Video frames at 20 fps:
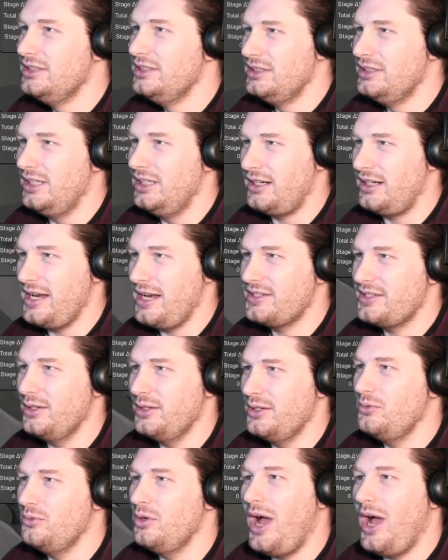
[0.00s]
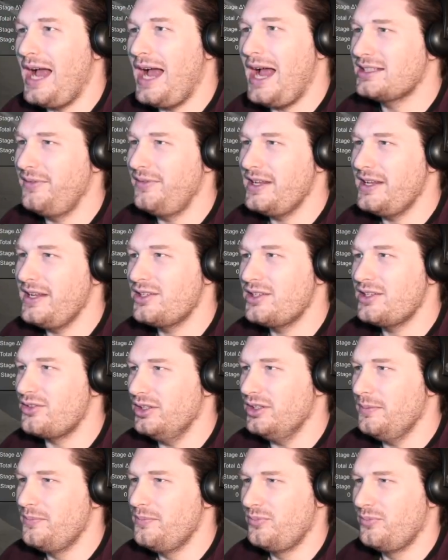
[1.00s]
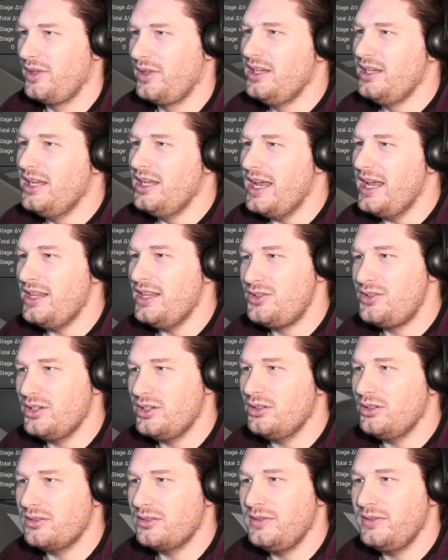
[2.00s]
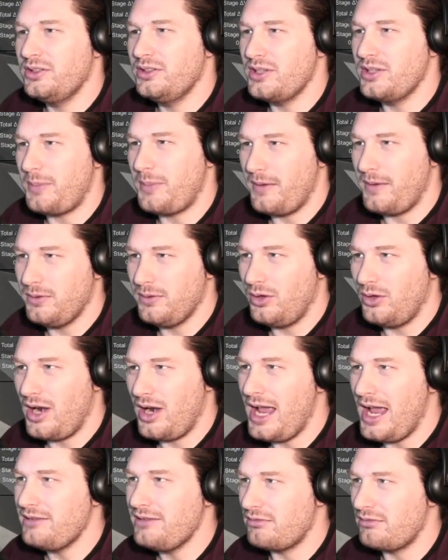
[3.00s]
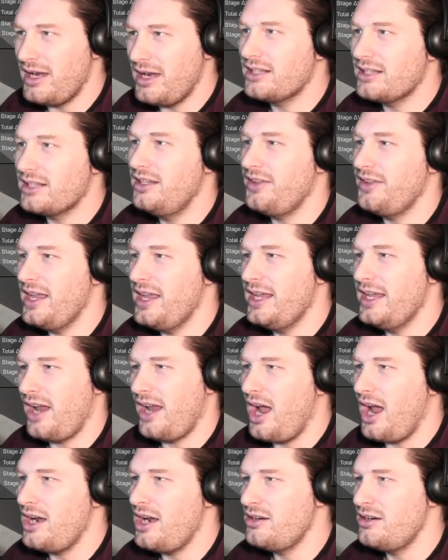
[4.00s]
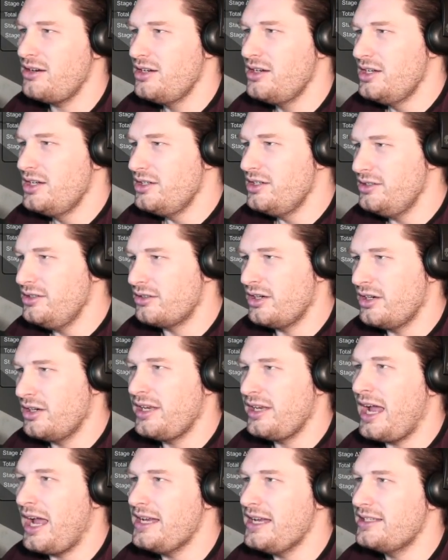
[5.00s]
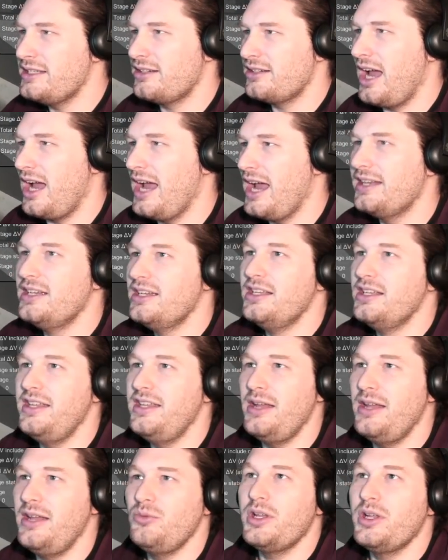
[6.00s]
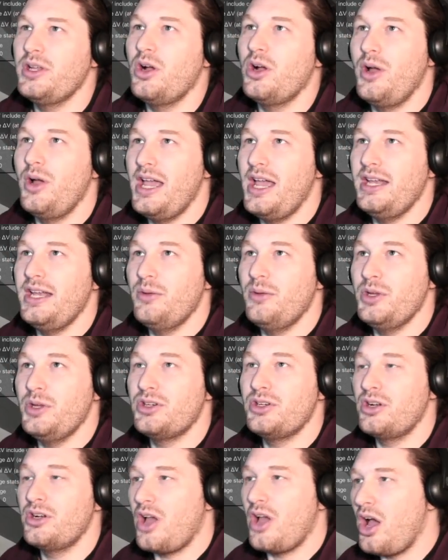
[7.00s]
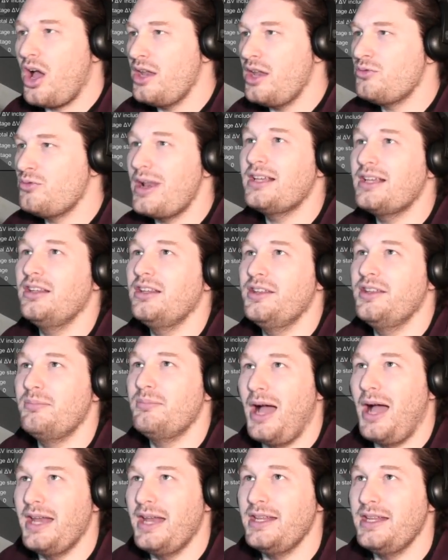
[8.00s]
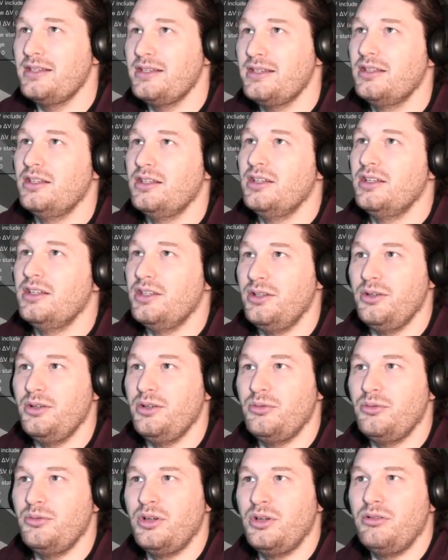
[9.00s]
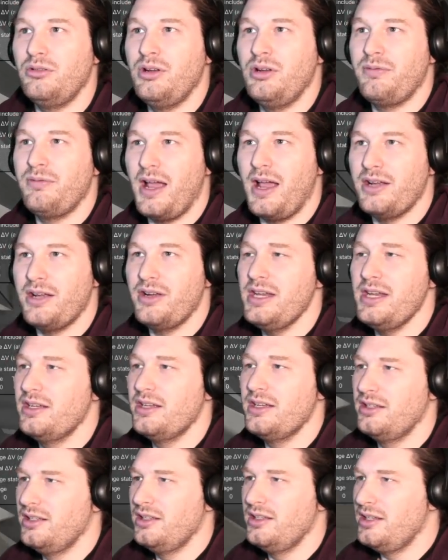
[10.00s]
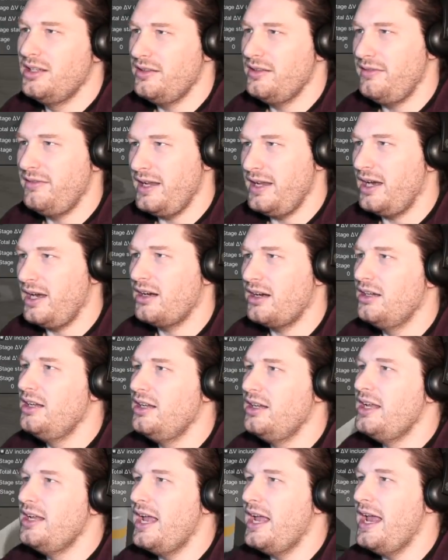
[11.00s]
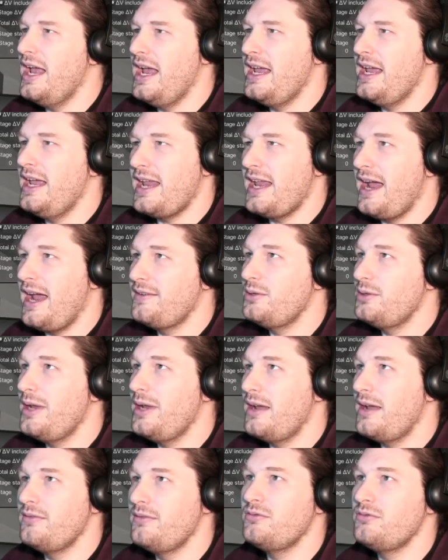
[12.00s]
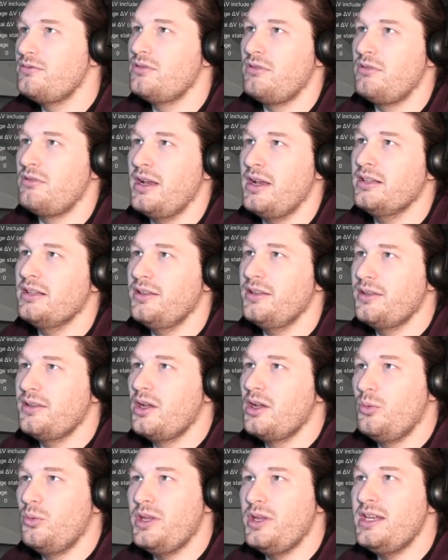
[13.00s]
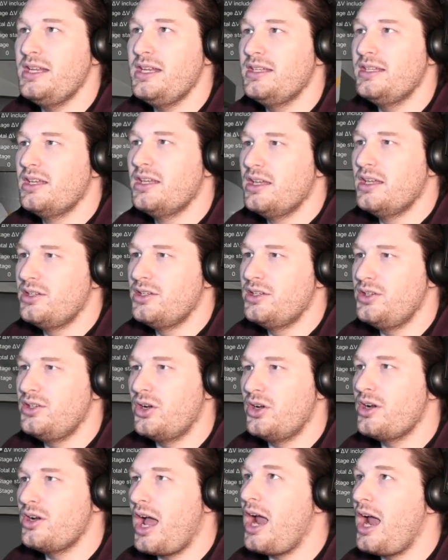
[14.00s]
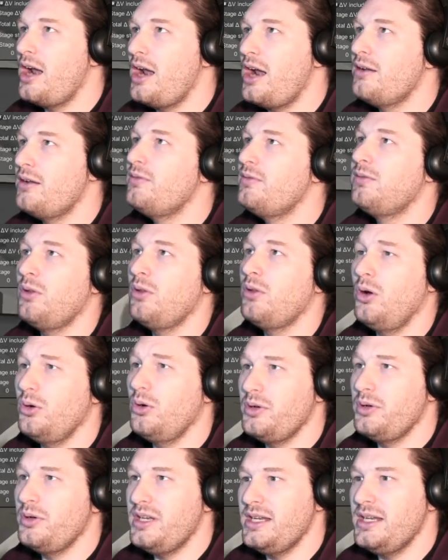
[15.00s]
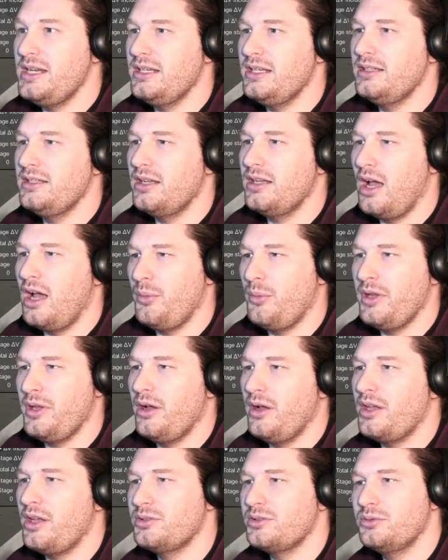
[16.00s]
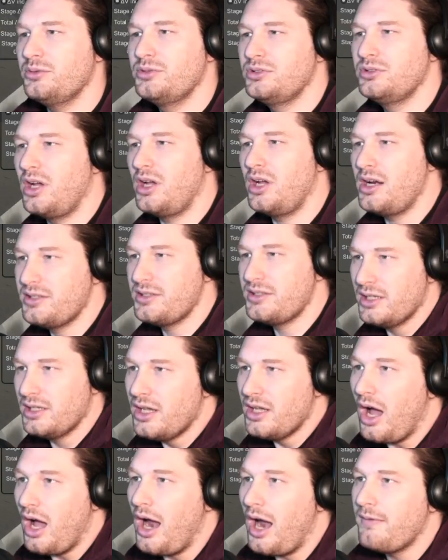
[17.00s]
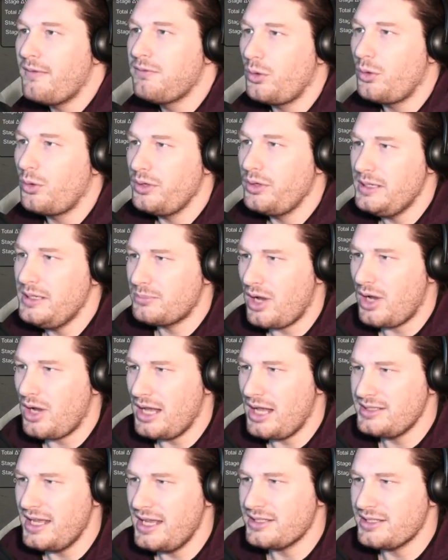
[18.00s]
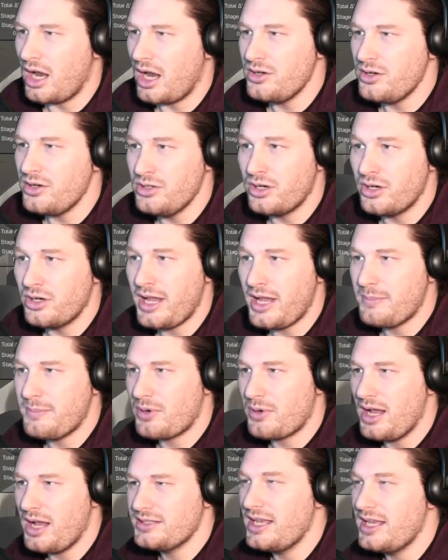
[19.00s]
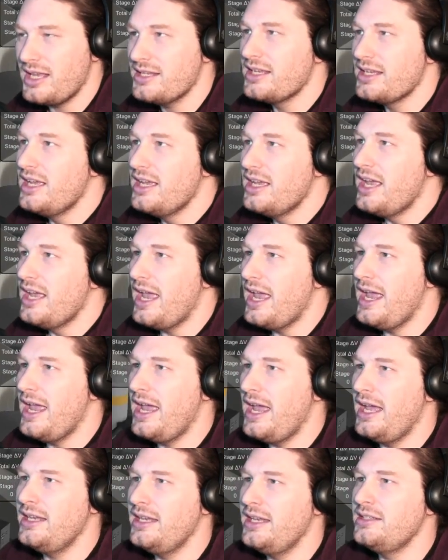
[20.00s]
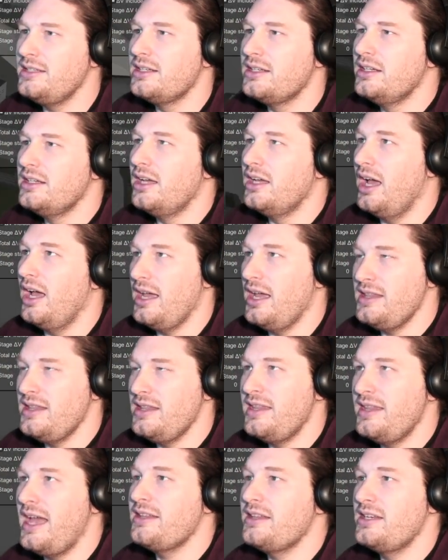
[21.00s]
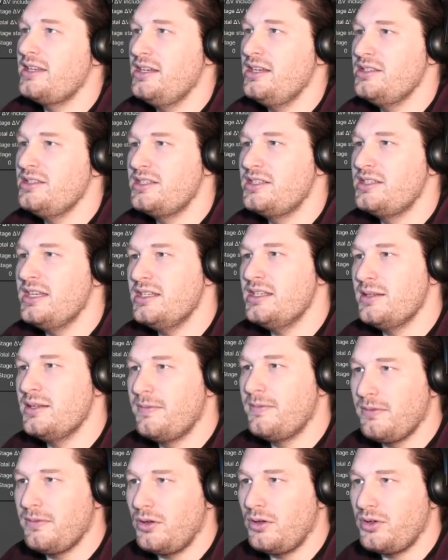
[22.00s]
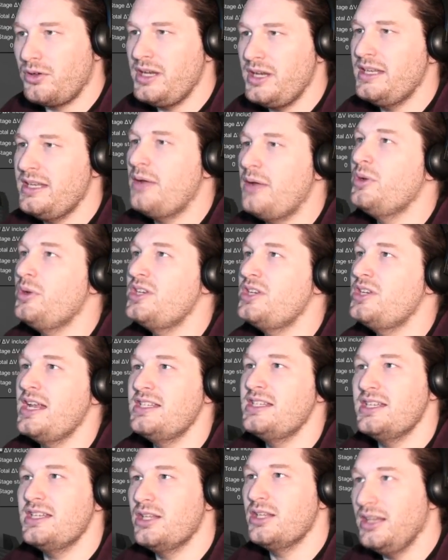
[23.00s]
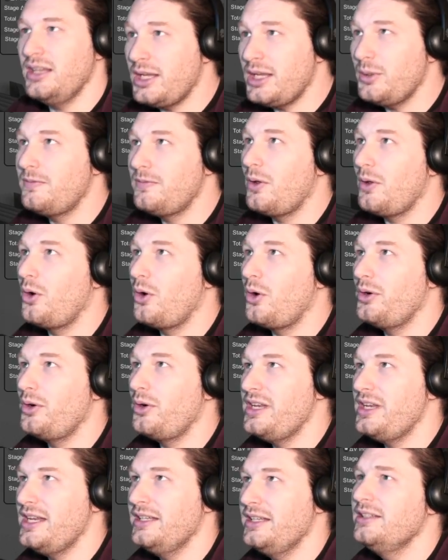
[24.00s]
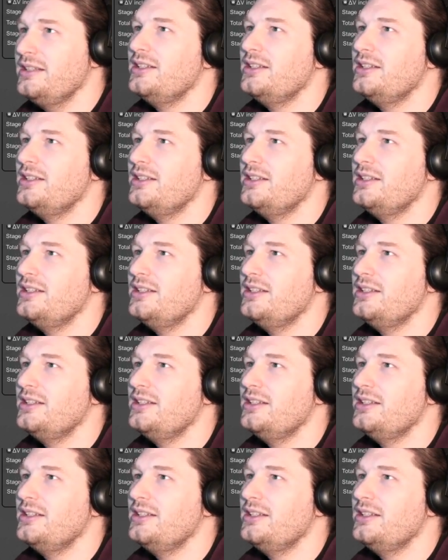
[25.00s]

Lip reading: All right, so we'll activate the drill. And the drill fills up our fluoride, our regolith, and our uranitride. Then we go ahead and we turn on regolith mining, the refinery there, And after we have regolith, we need to turn our fluorine, we also start our fluorine process, our uranite process, and that changed it into fluorine. Then we change it into liquid fluorine.